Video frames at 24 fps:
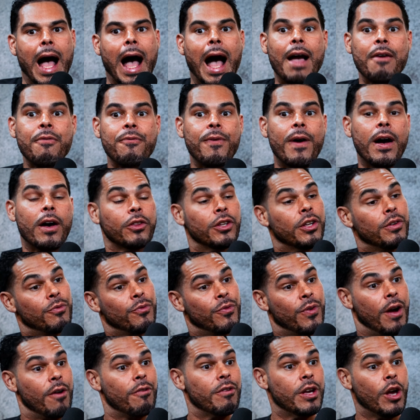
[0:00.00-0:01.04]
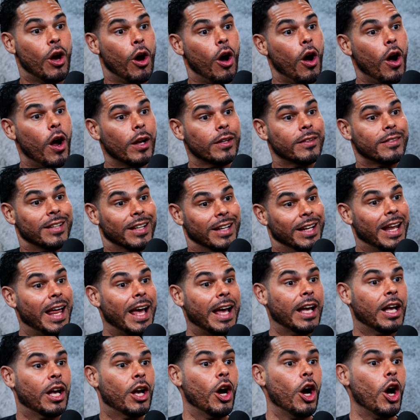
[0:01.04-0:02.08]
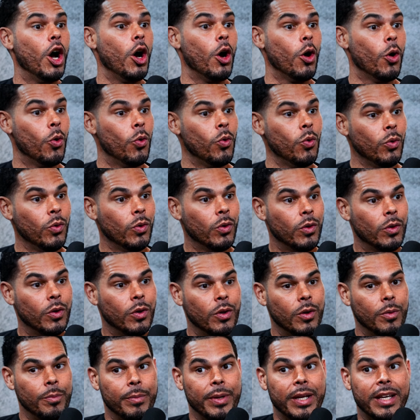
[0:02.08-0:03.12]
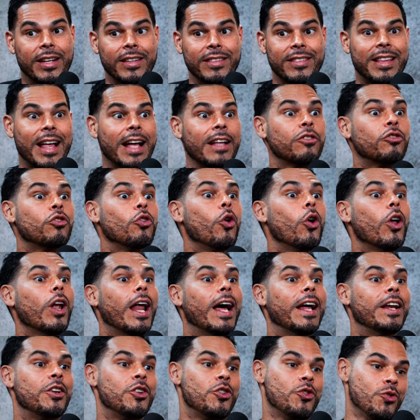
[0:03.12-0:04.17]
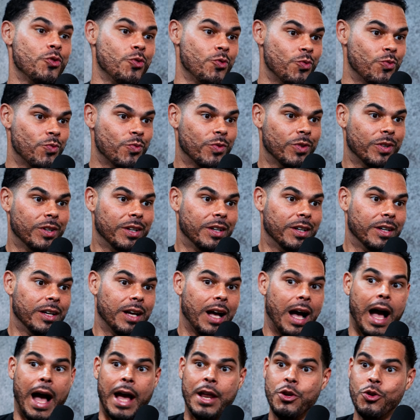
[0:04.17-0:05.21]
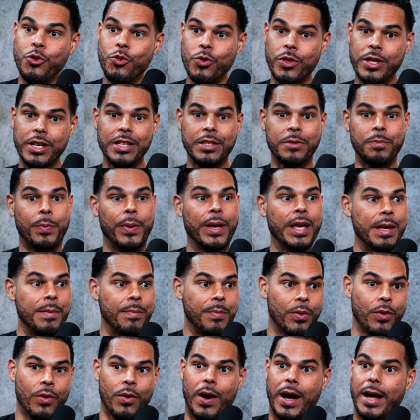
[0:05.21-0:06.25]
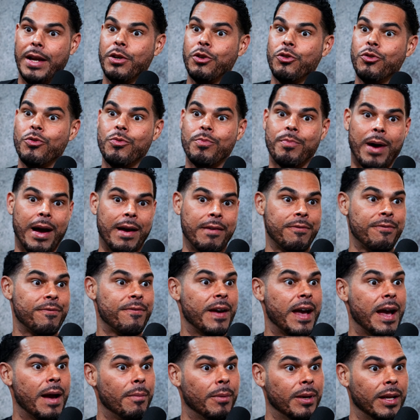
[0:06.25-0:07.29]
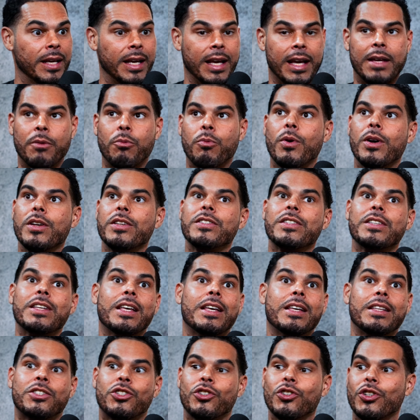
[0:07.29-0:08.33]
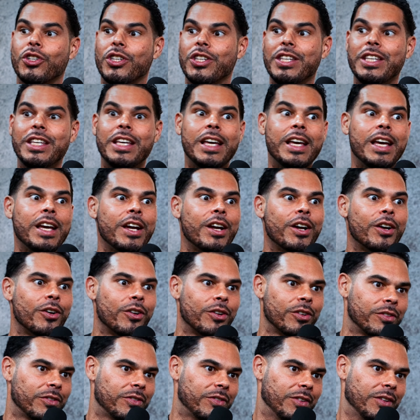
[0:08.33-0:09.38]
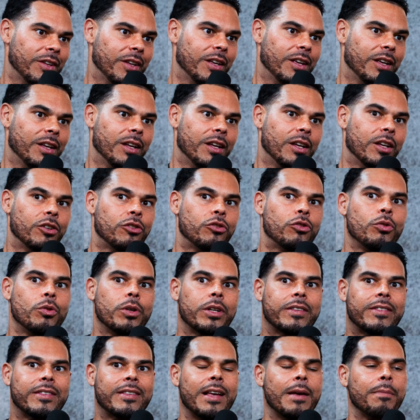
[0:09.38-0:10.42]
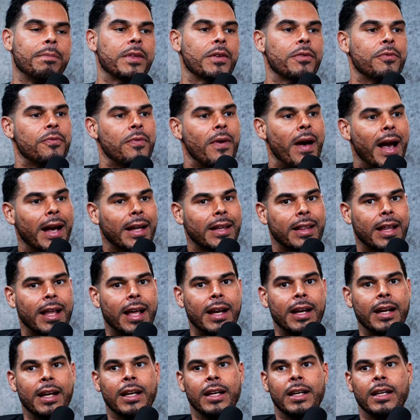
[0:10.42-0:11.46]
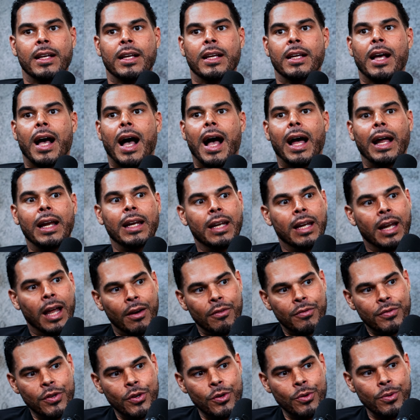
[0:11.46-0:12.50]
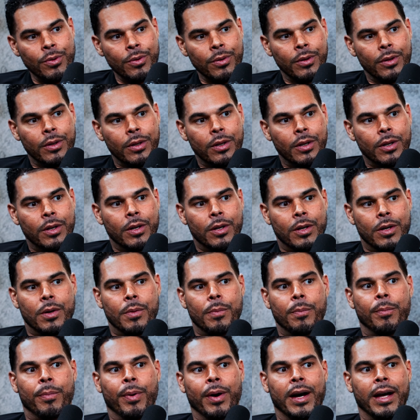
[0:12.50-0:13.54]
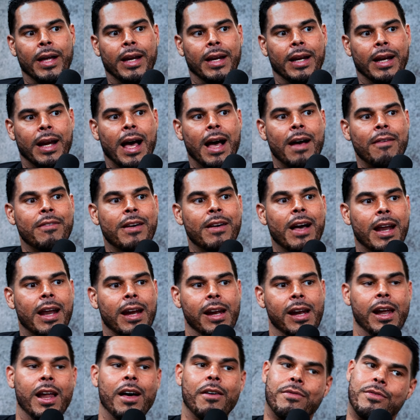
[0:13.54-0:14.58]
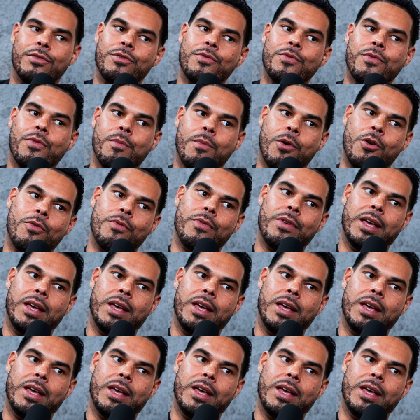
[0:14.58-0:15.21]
I found it very hard to let go because that's all I knew. I knew these people. I knew my family. It took years to accept the fact that I love you, but I've got to love you from over